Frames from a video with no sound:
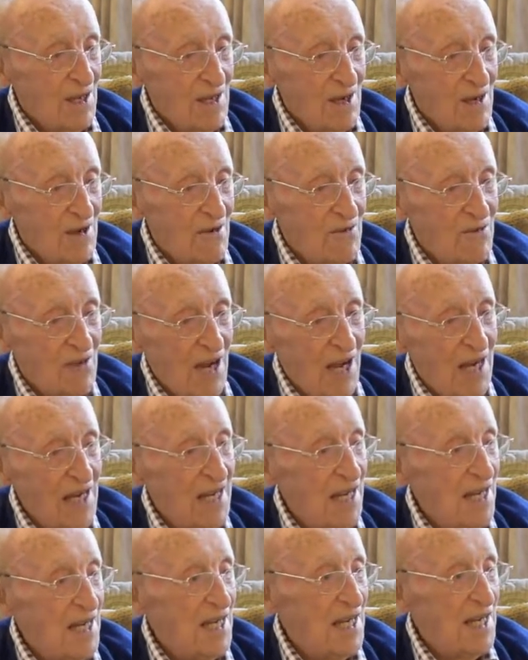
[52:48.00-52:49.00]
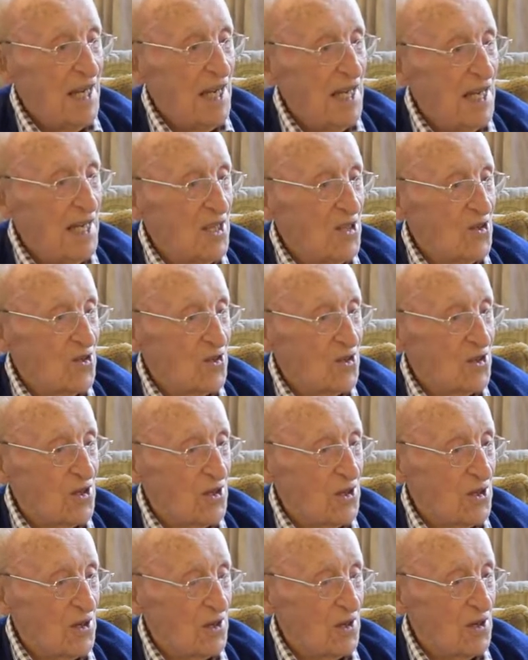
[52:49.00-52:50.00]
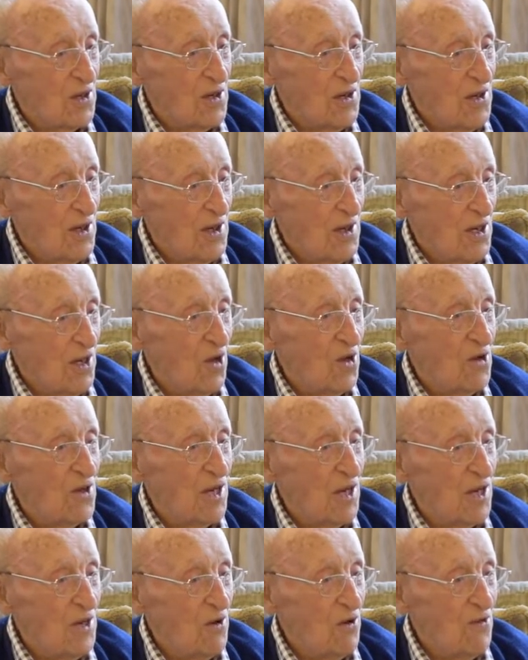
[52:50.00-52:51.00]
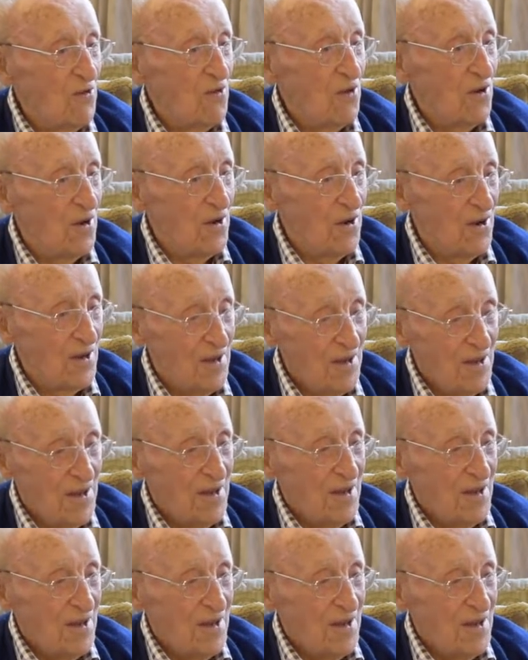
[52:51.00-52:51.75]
and finding nails that are long enough for